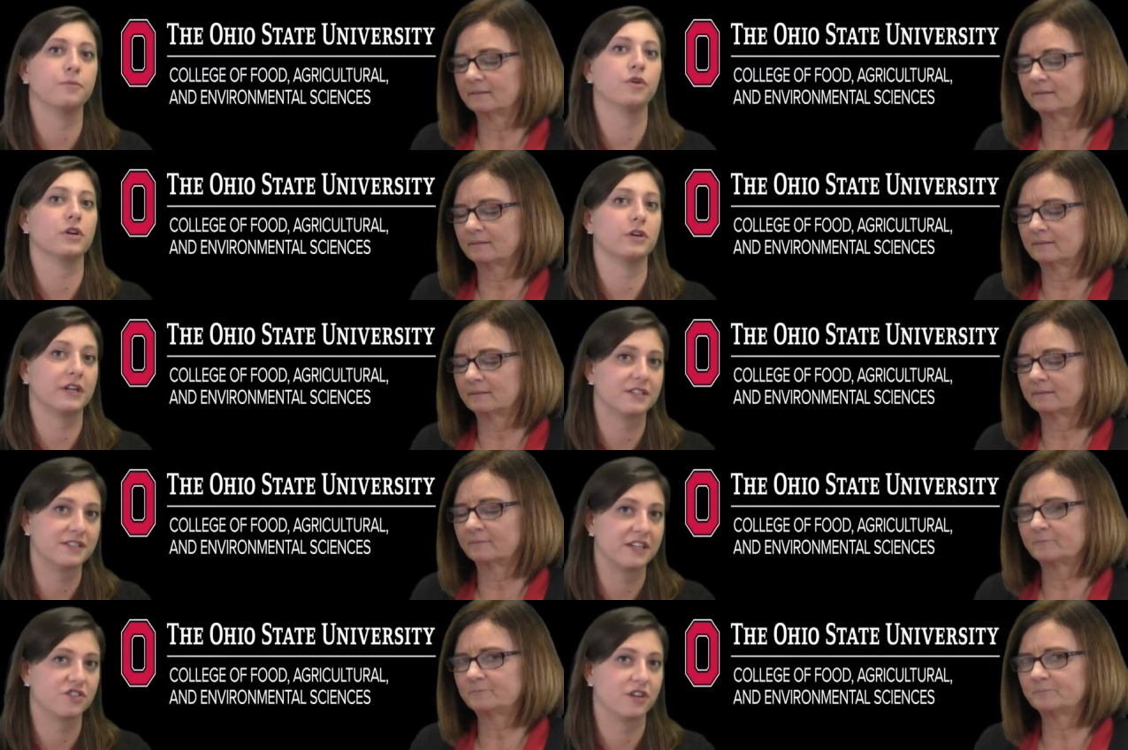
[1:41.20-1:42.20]
Speaker 1: board or an
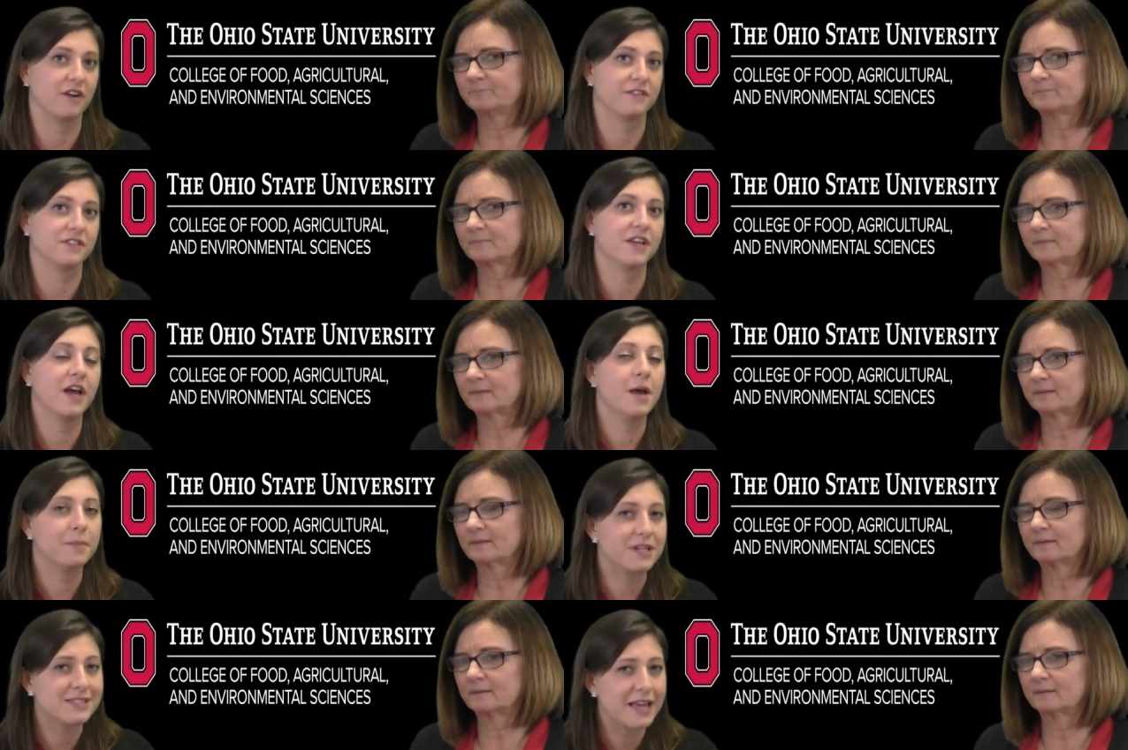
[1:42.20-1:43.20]
extension office
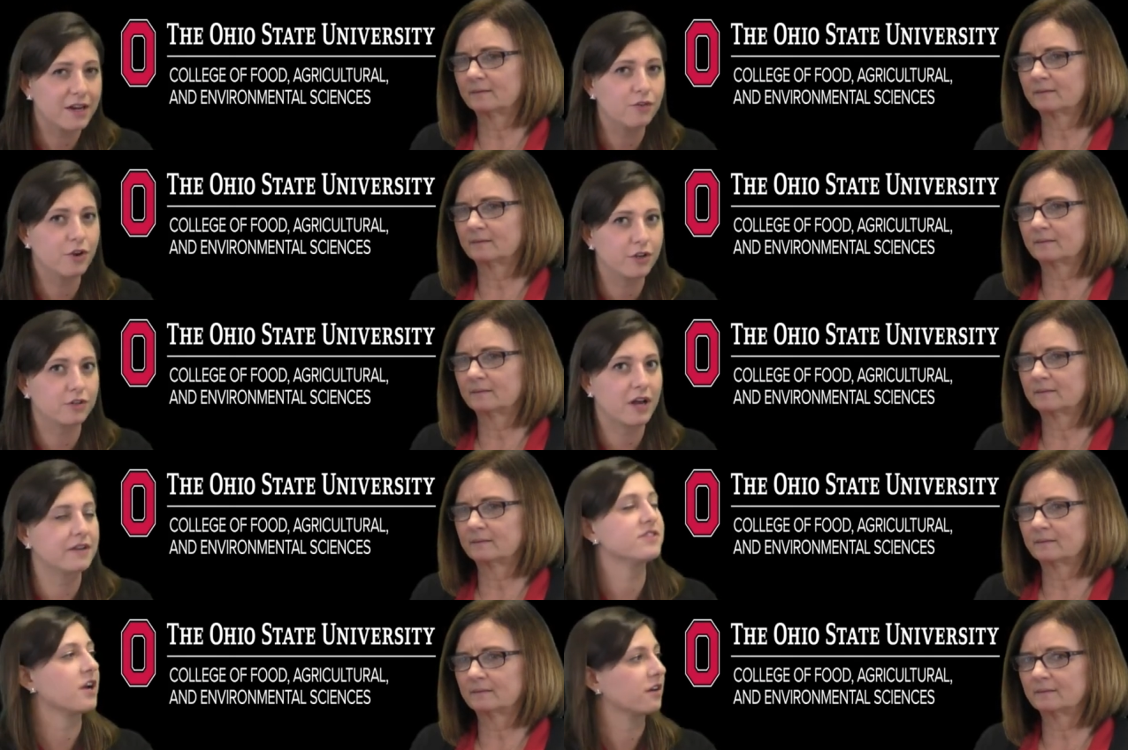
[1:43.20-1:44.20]
because they don't know your
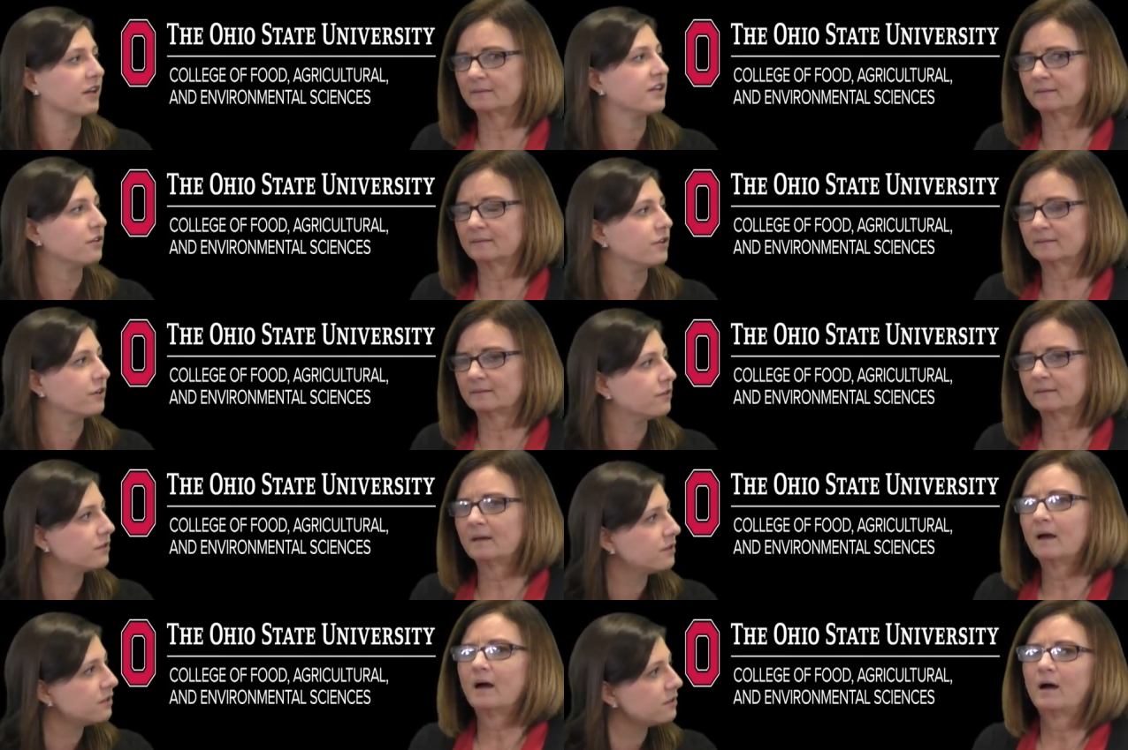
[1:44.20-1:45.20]
livestock like you do.
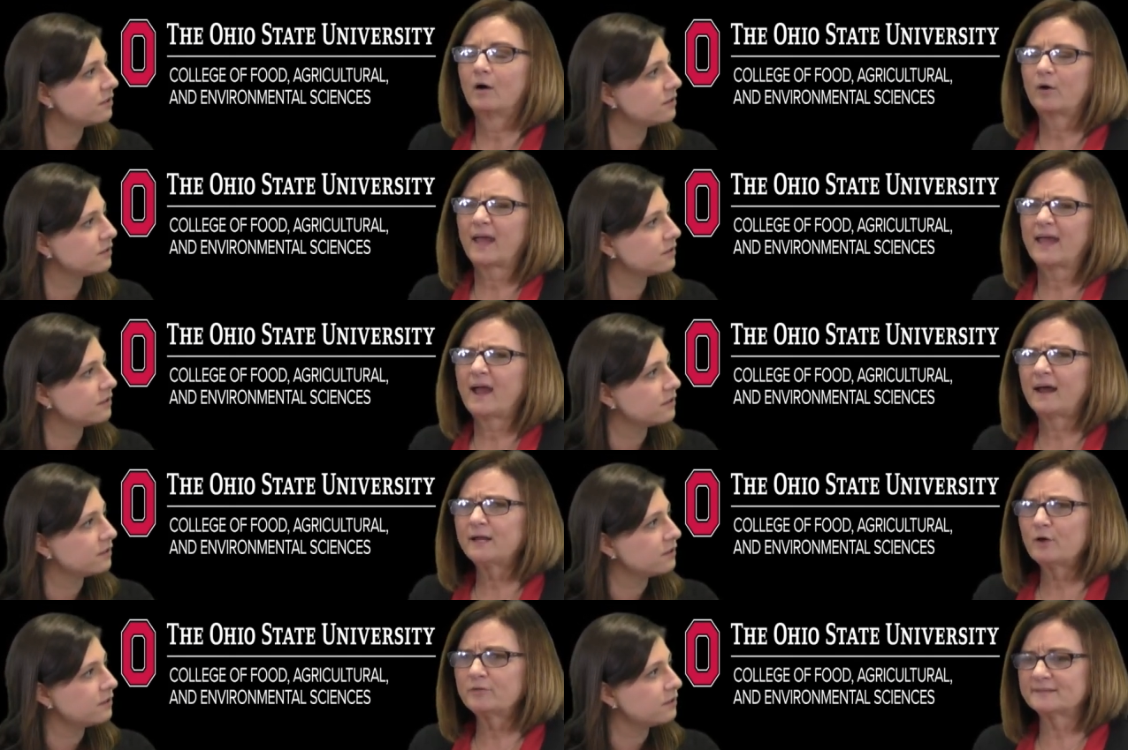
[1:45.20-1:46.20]
Speaker 2: Okay, I
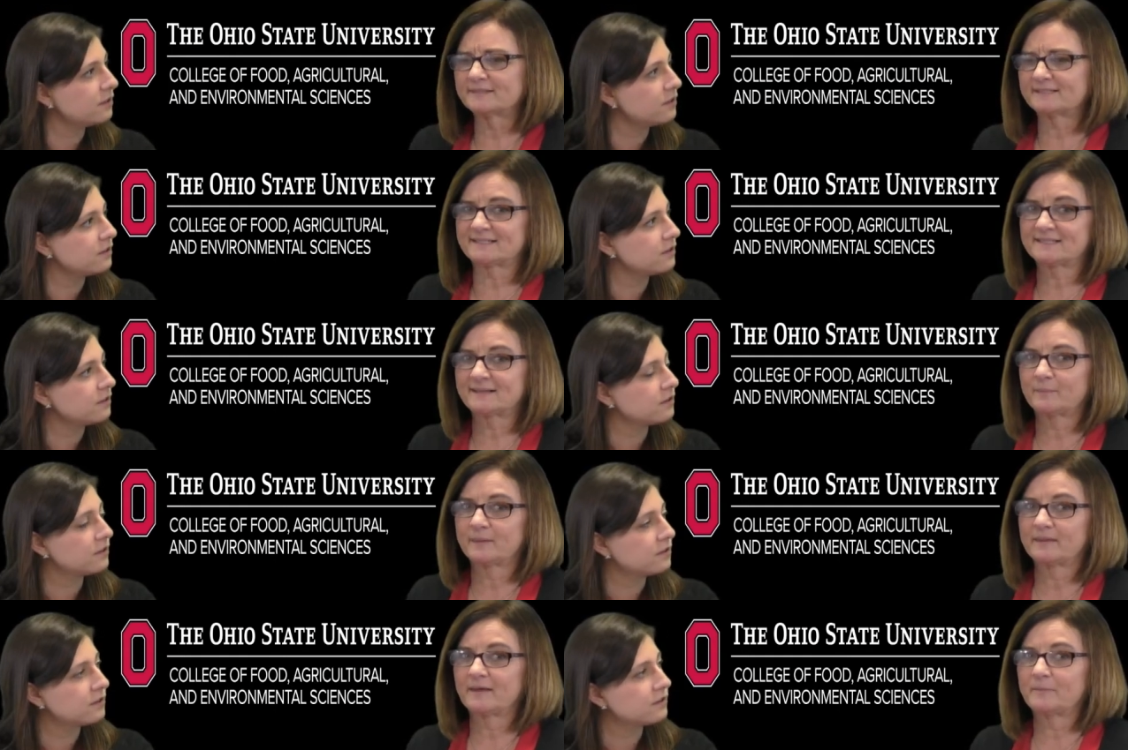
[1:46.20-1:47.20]
know this is just some
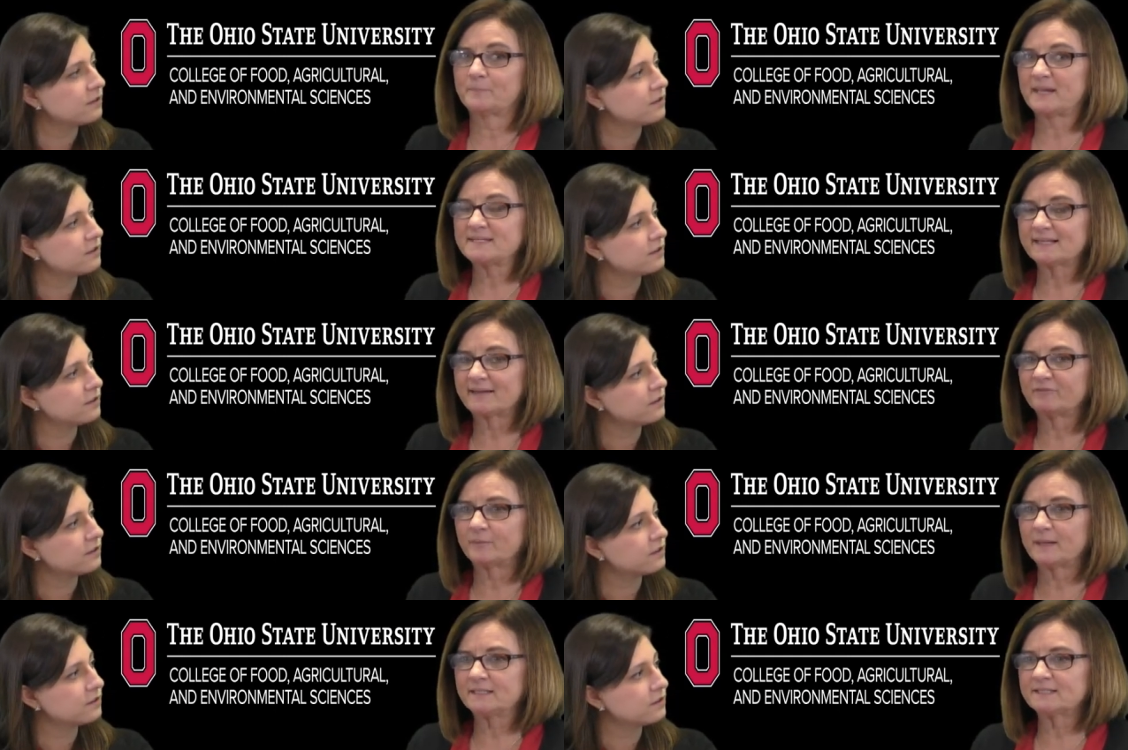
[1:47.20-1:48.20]
of the basic
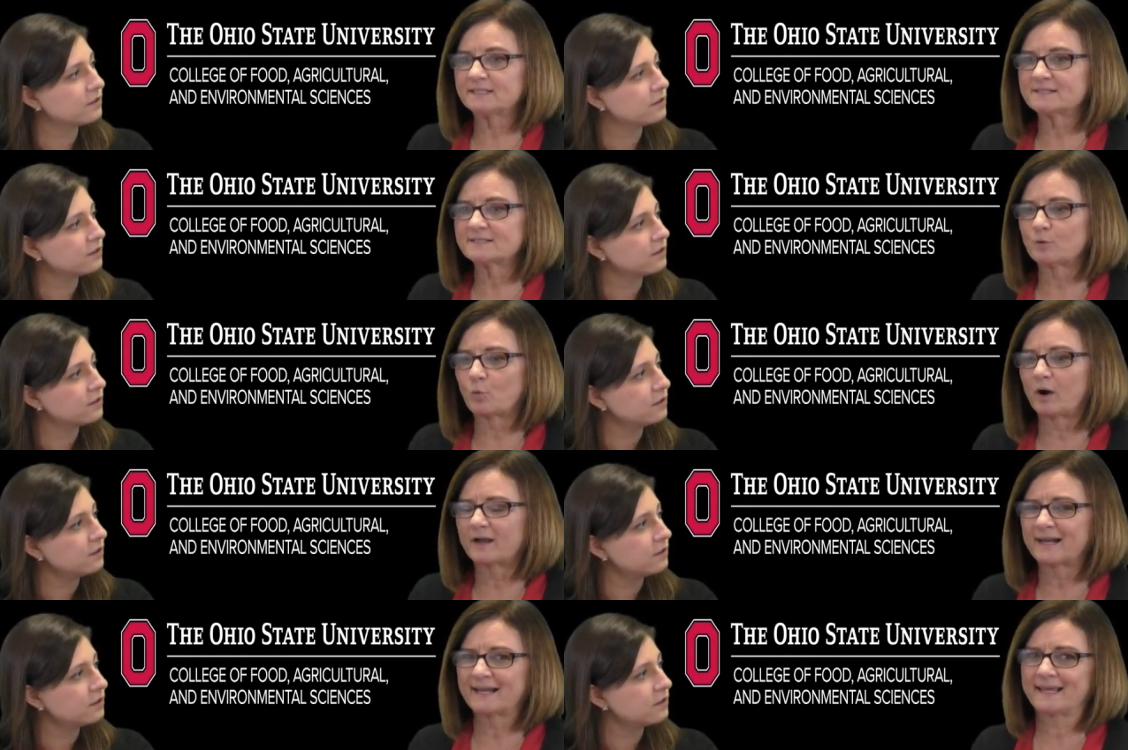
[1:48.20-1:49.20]
information, so where
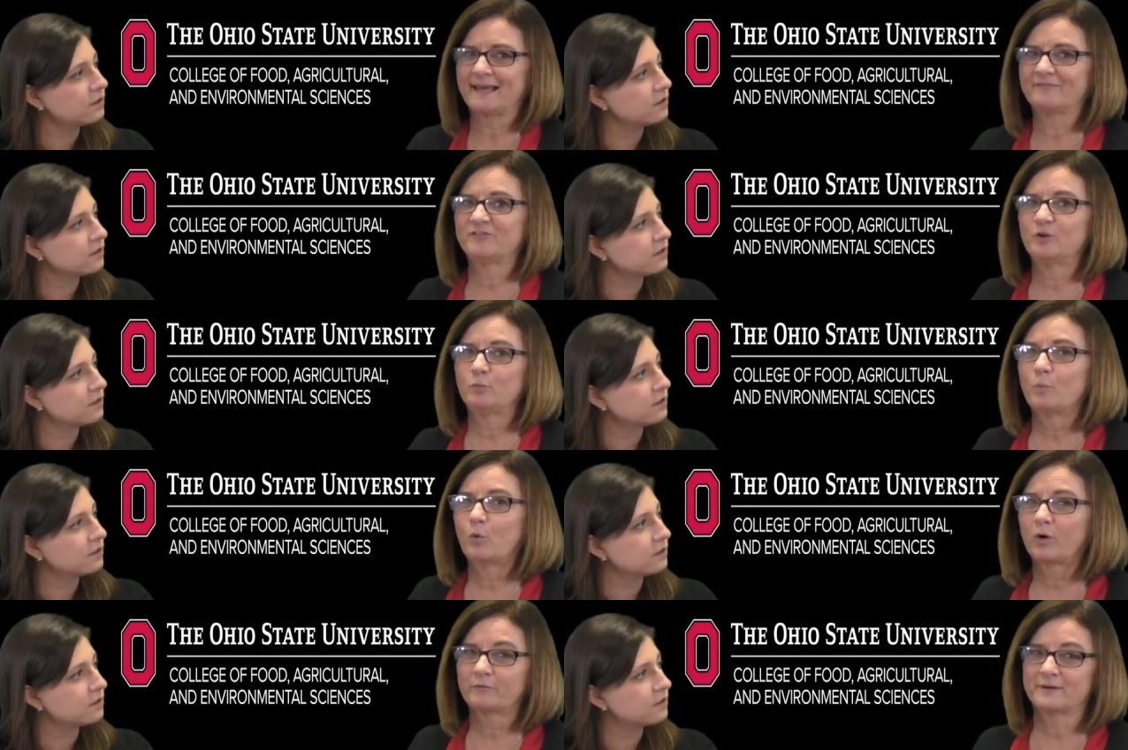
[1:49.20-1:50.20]
can I get a few
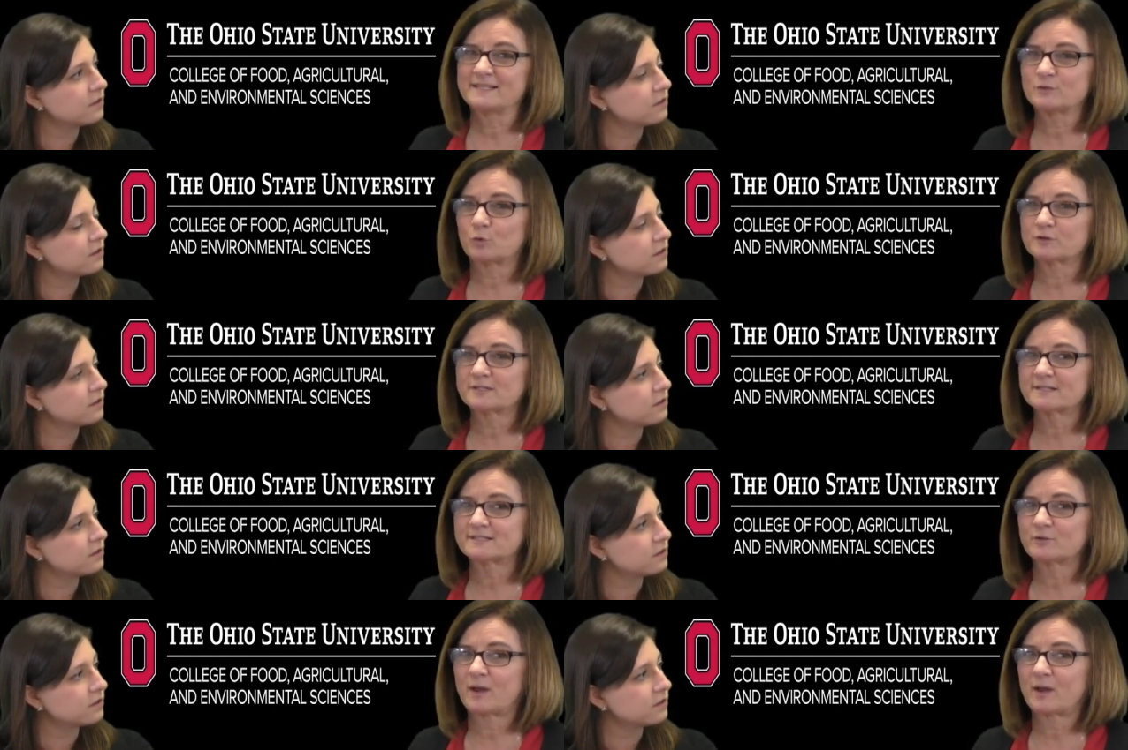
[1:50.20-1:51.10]
more resources so I